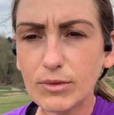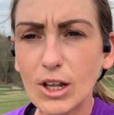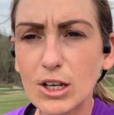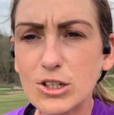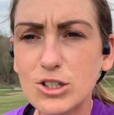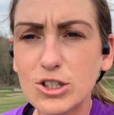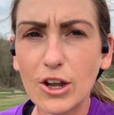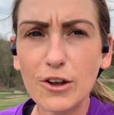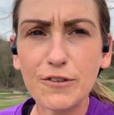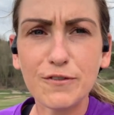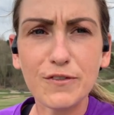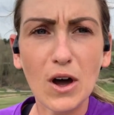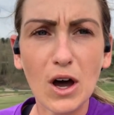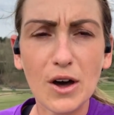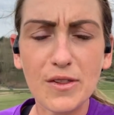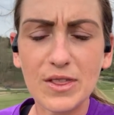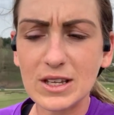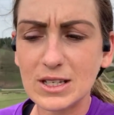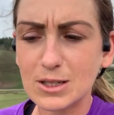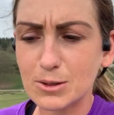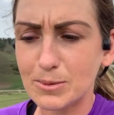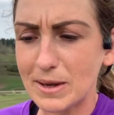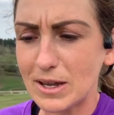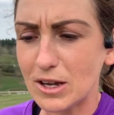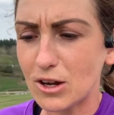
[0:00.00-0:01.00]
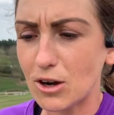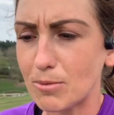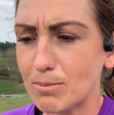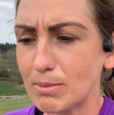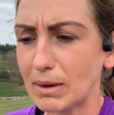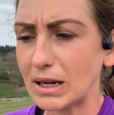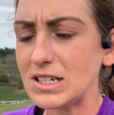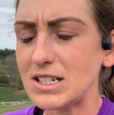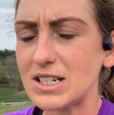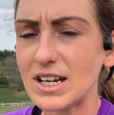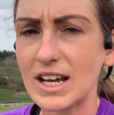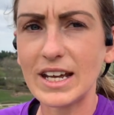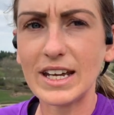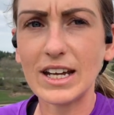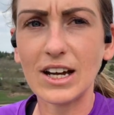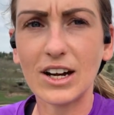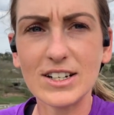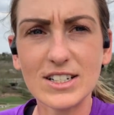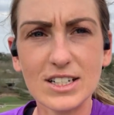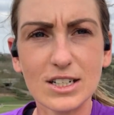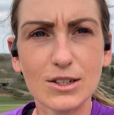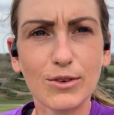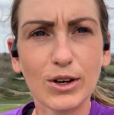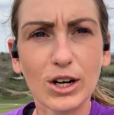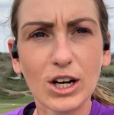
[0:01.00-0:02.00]
So far this week on Monday I
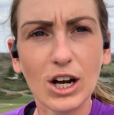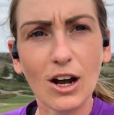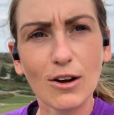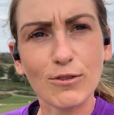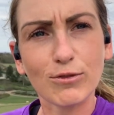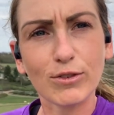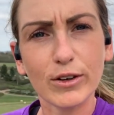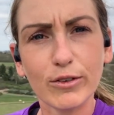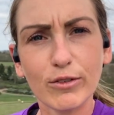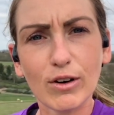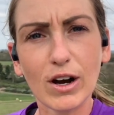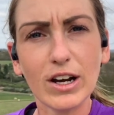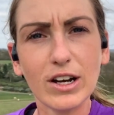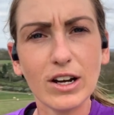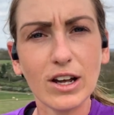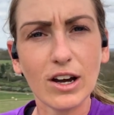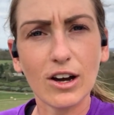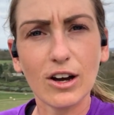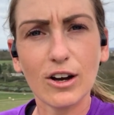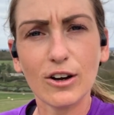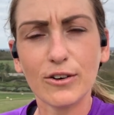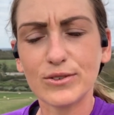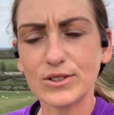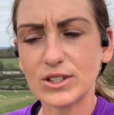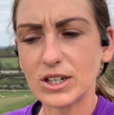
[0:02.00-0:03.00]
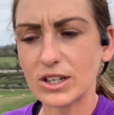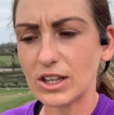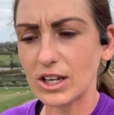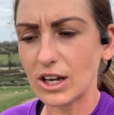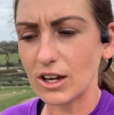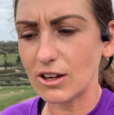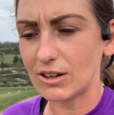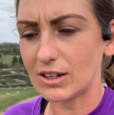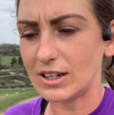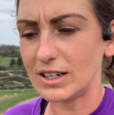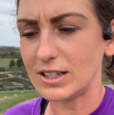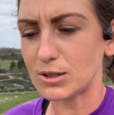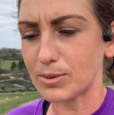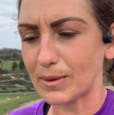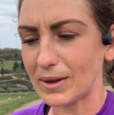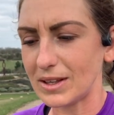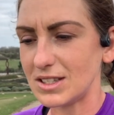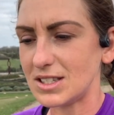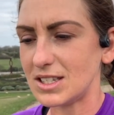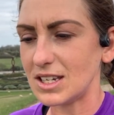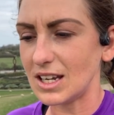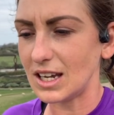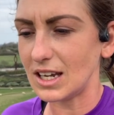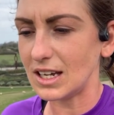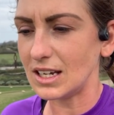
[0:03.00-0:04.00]
did a recovery run after the Oakley
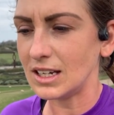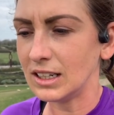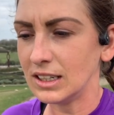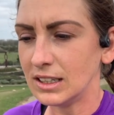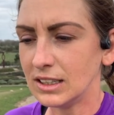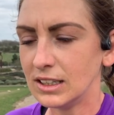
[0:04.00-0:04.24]
20.